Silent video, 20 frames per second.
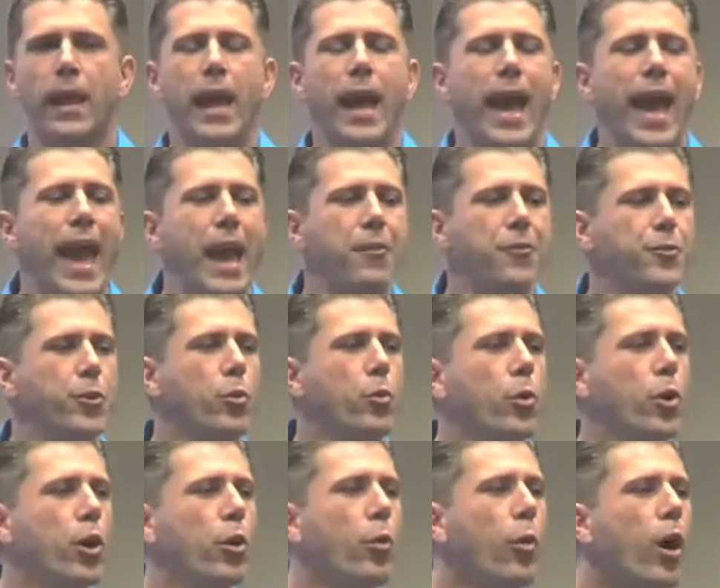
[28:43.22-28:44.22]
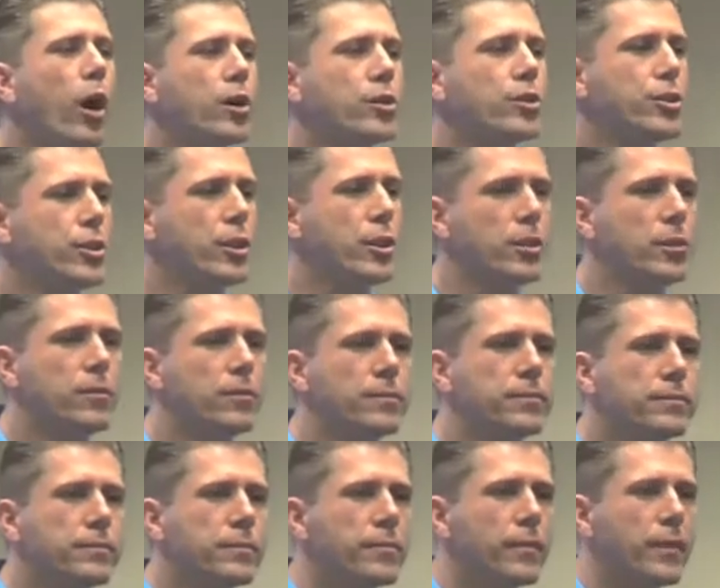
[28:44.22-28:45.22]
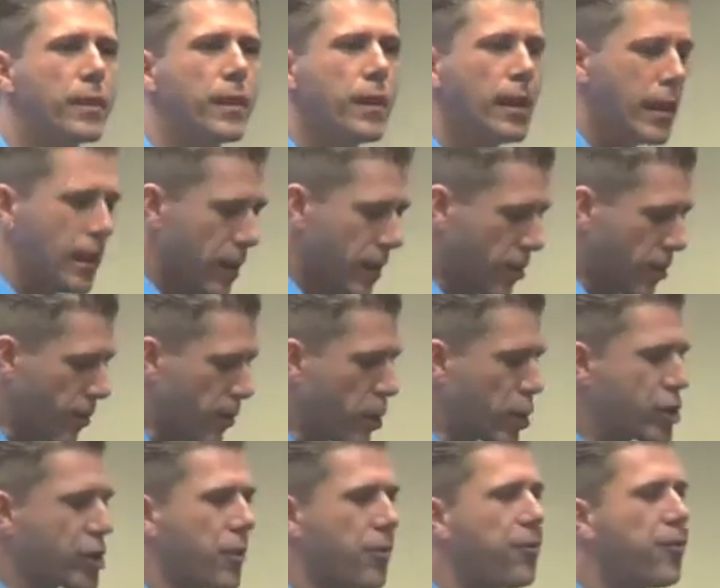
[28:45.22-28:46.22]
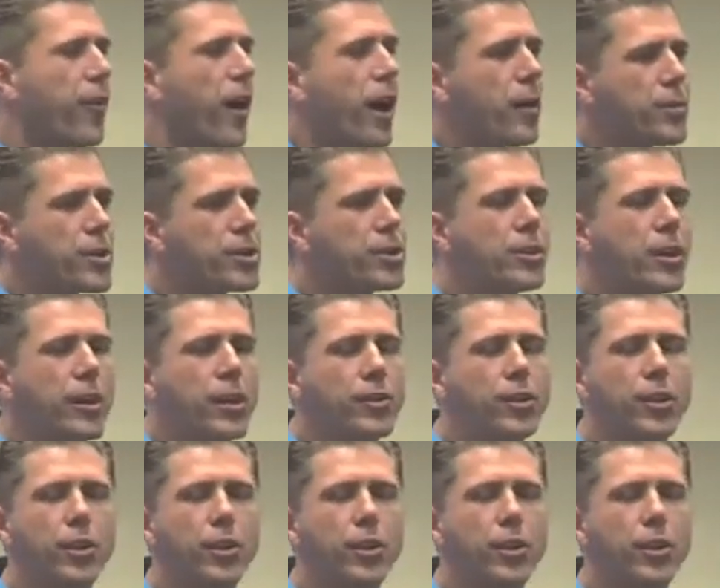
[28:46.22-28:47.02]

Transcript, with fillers: After World War II, commercial farmers started to